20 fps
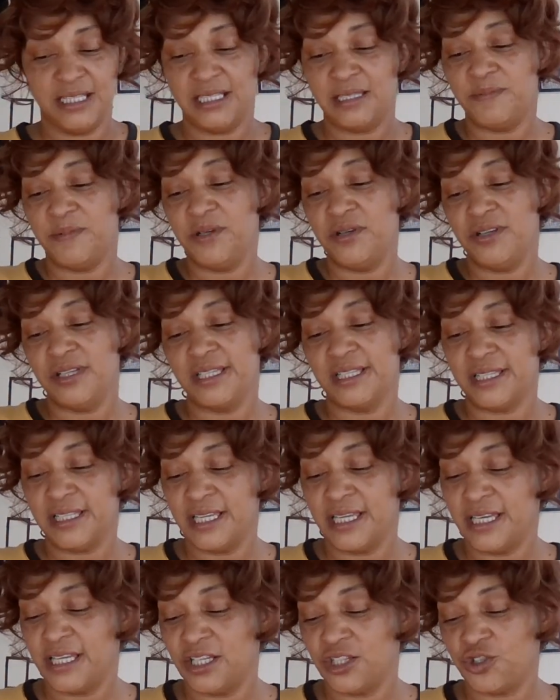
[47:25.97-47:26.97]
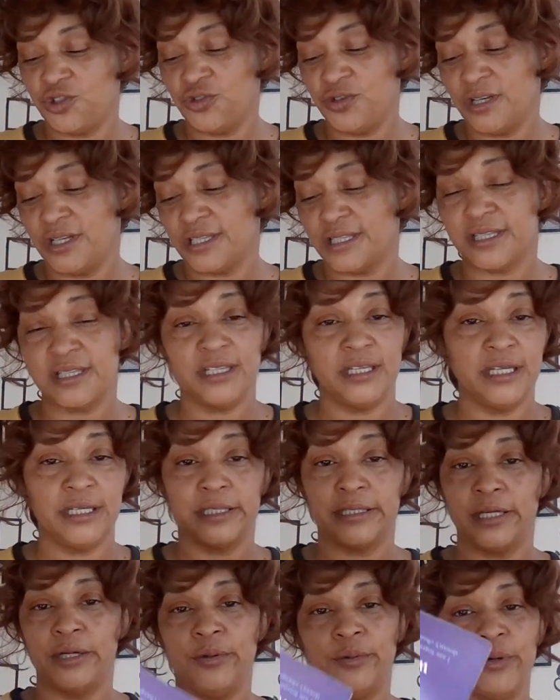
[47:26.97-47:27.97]
spirit is saying trust
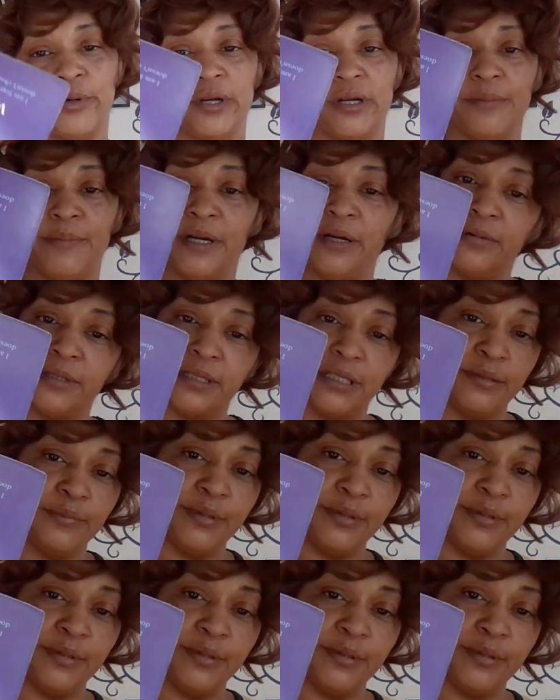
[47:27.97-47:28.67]
and don't worry about what